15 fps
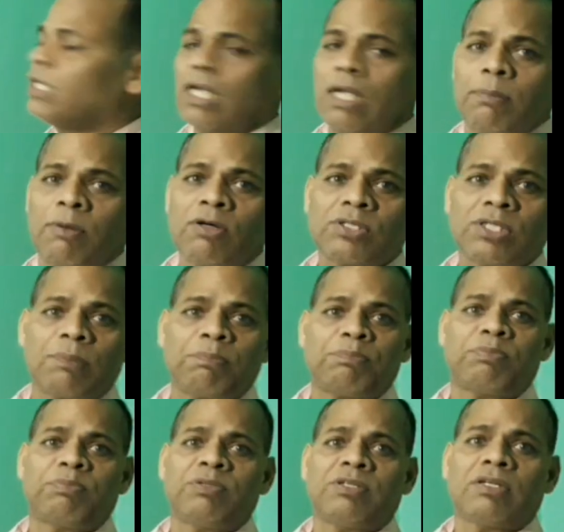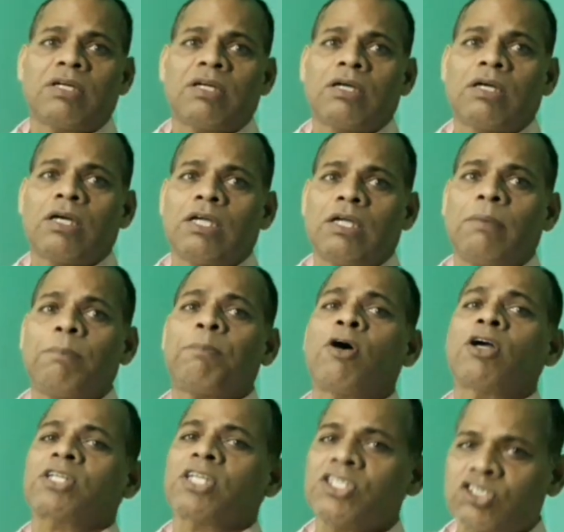about the
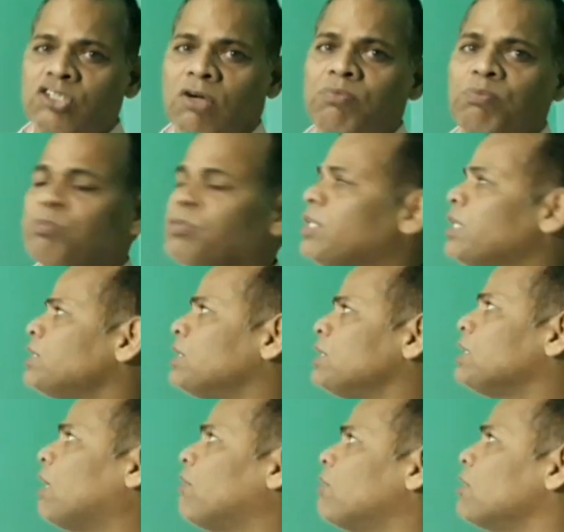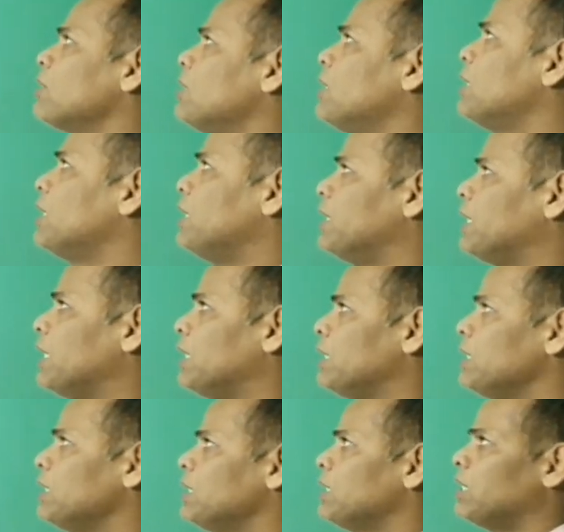importance of pH in our
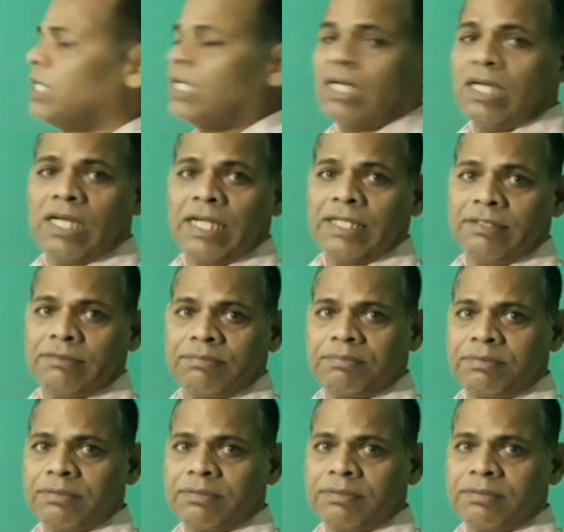daily life.